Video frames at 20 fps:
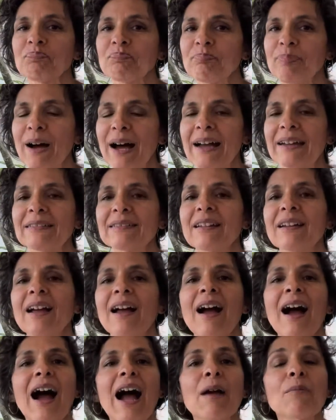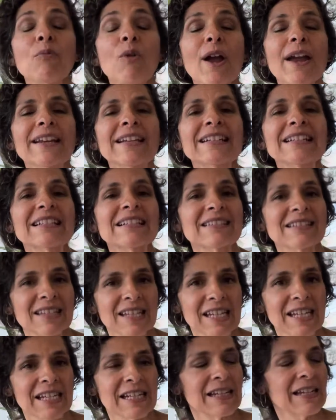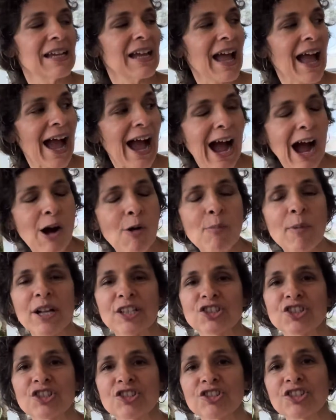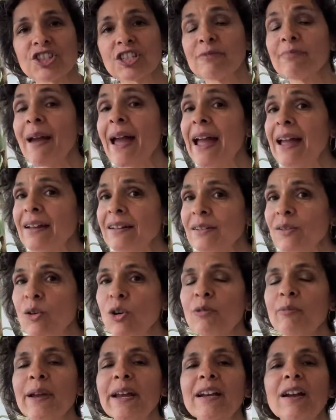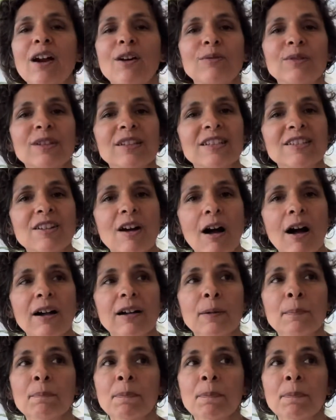but I'm waiting to see how much she may or may not really talk.